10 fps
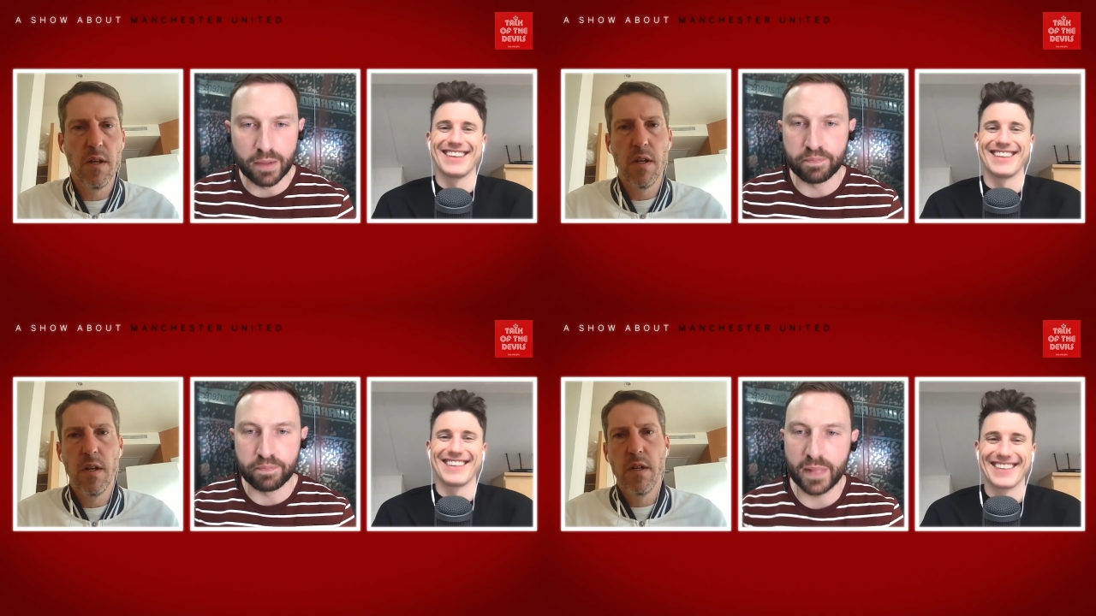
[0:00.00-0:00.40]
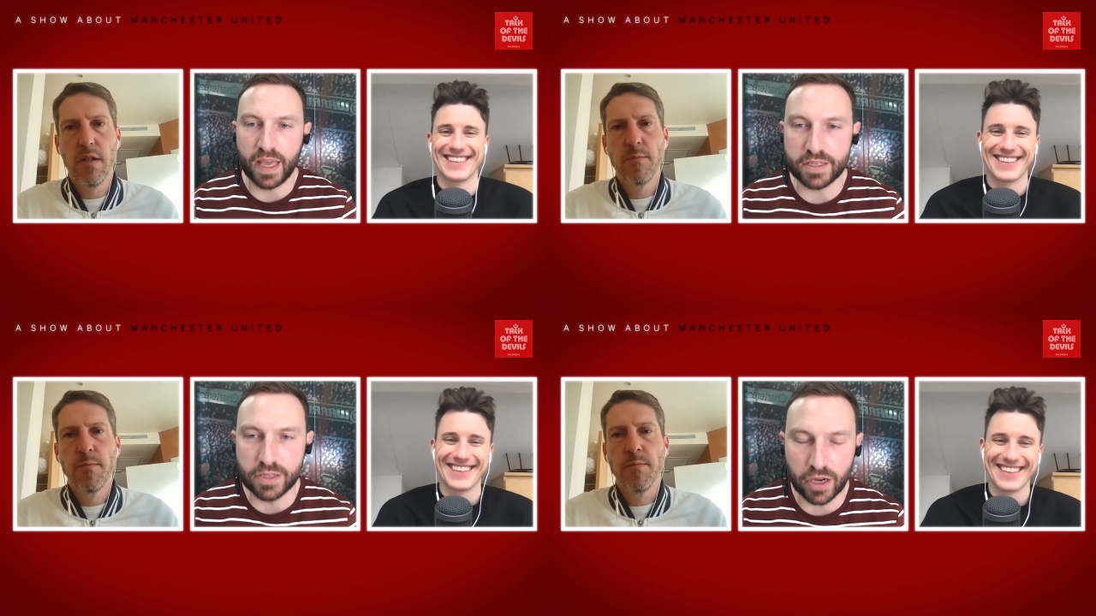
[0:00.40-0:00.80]
Speaker 1: Um,
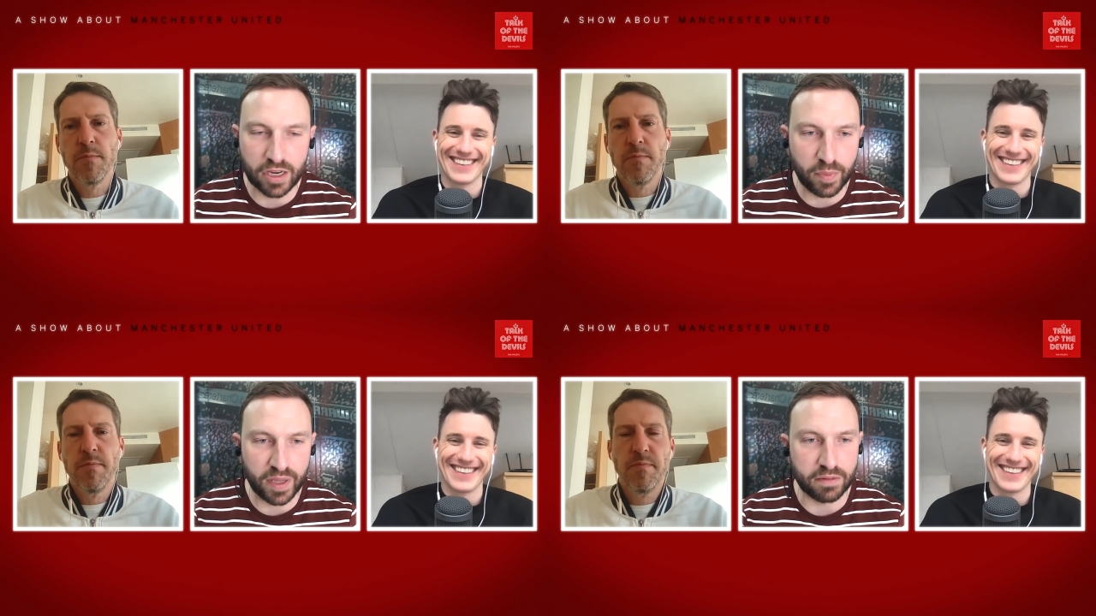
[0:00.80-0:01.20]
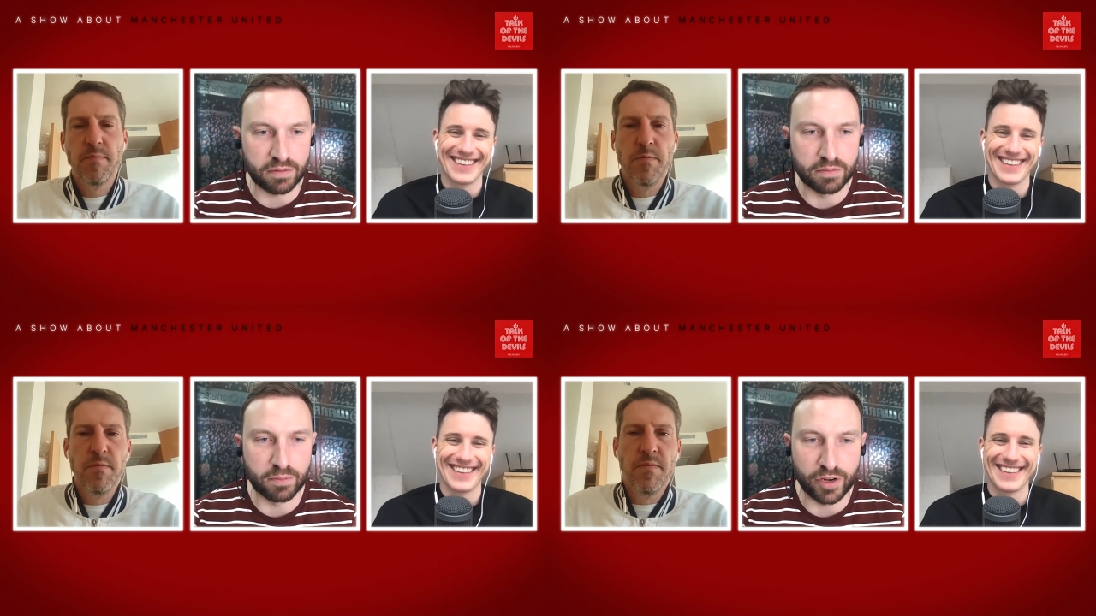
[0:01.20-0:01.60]
it's not going to be
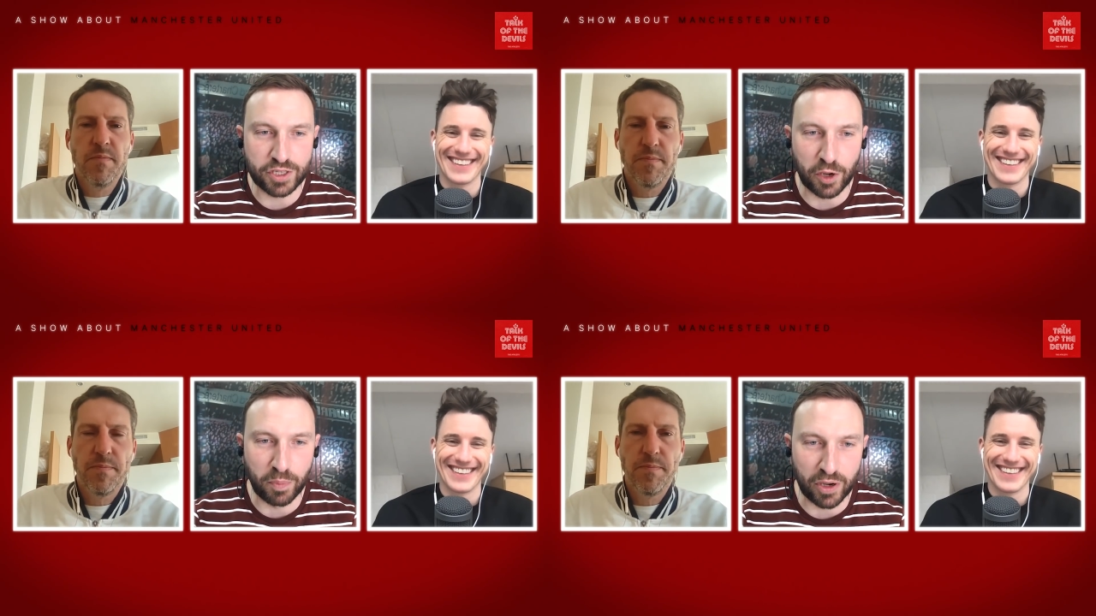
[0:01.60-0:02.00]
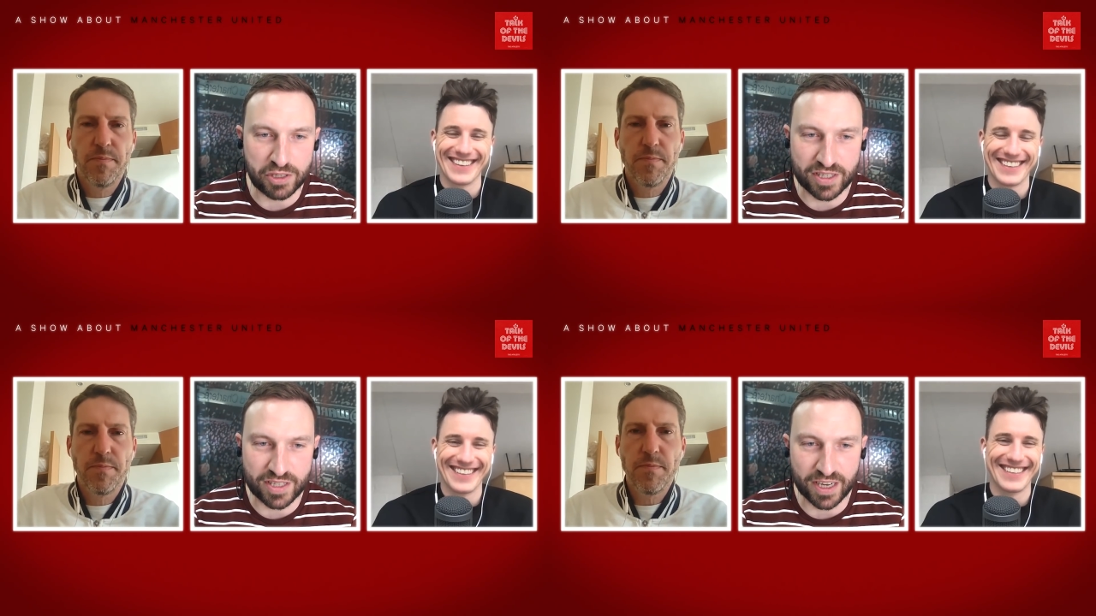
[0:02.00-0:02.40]
Mauricio
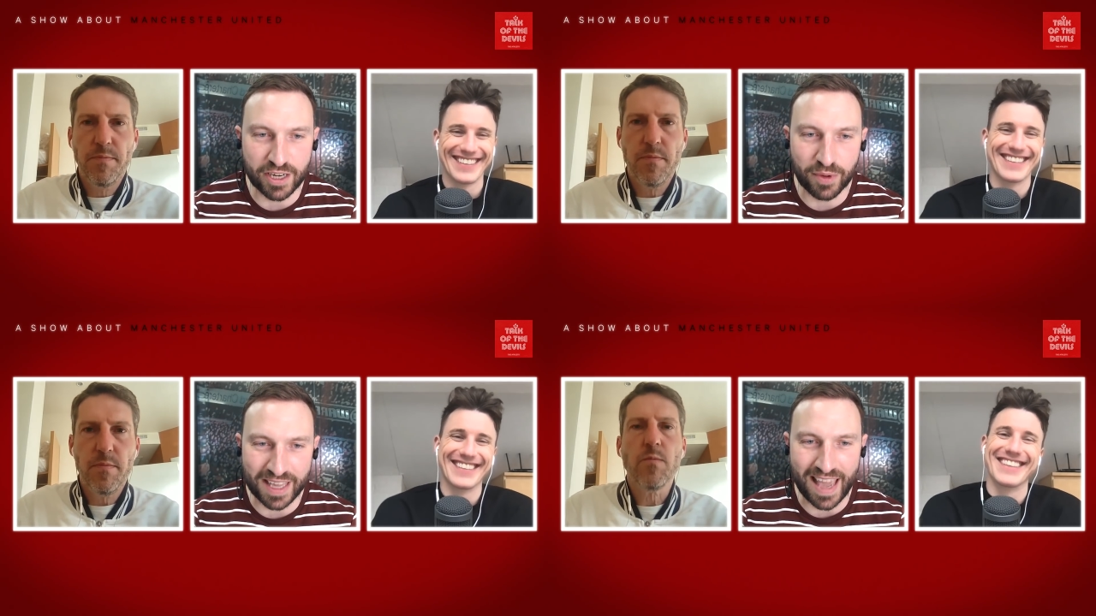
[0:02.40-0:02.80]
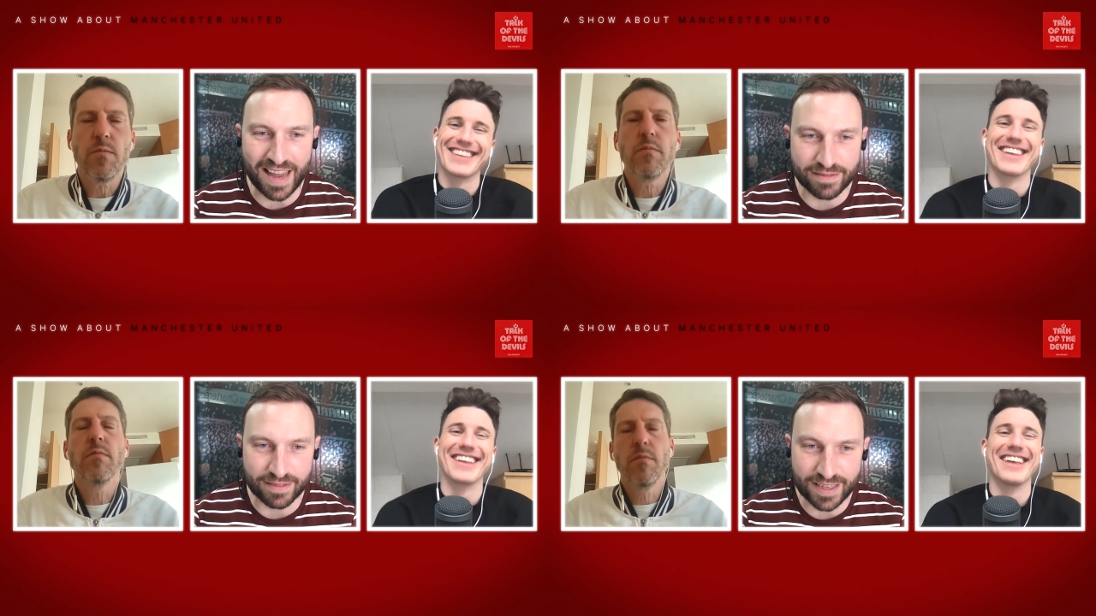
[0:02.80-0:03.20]
Pochettino
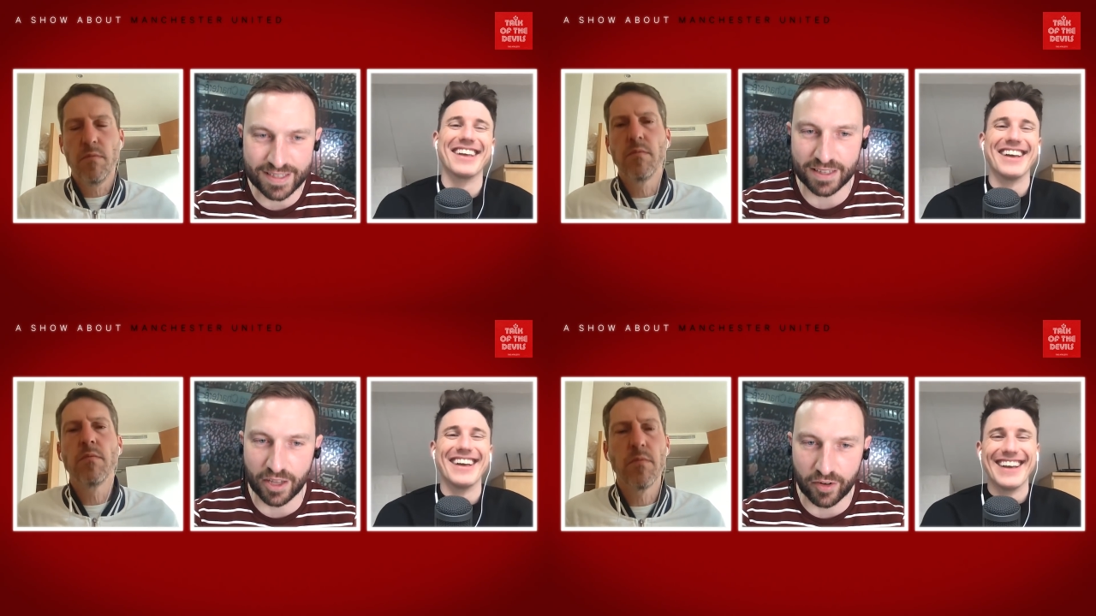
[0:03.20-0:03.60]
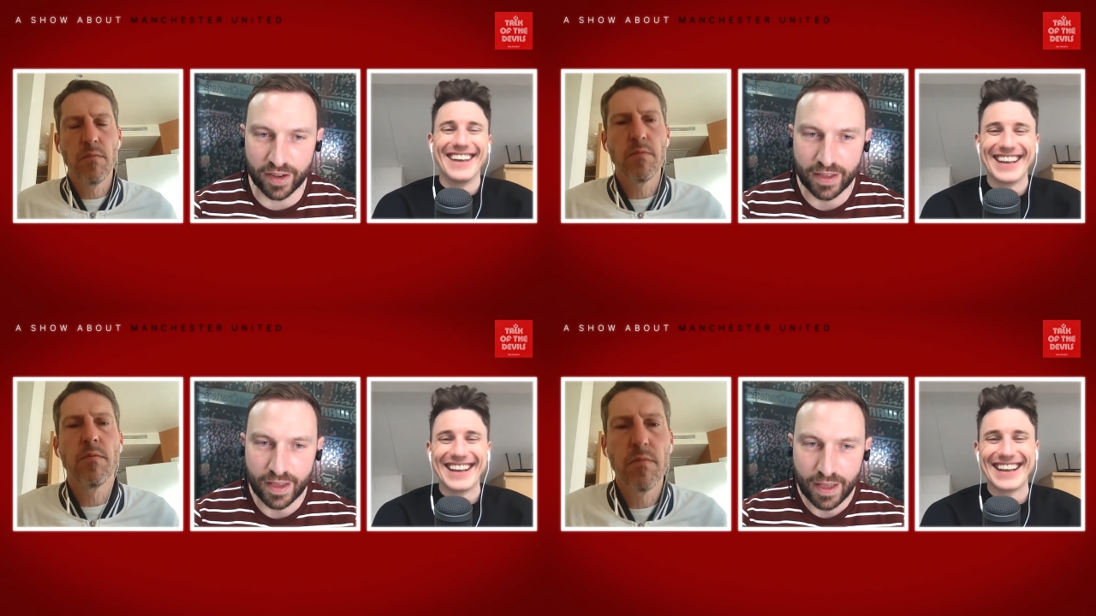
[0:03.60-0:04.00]
again, is it,
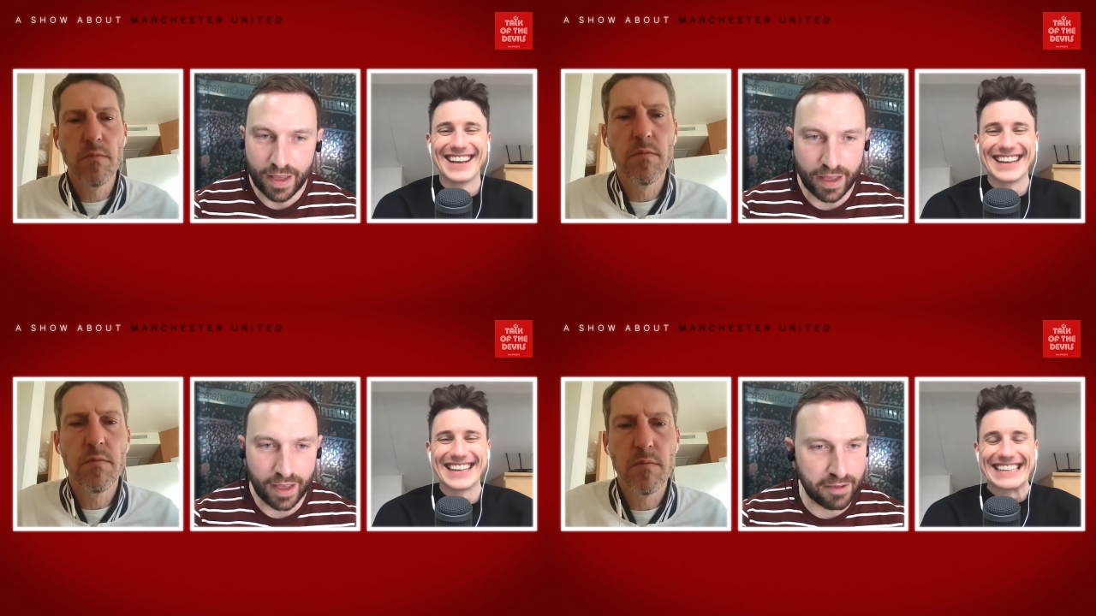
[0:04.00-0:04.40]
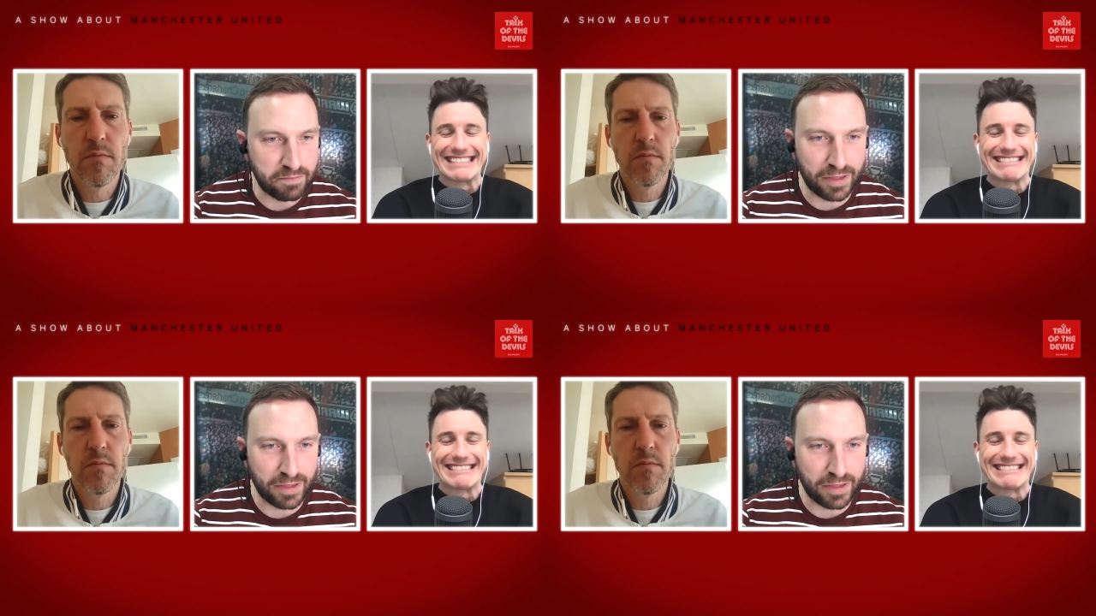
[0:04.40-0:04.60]
Laurie? Um,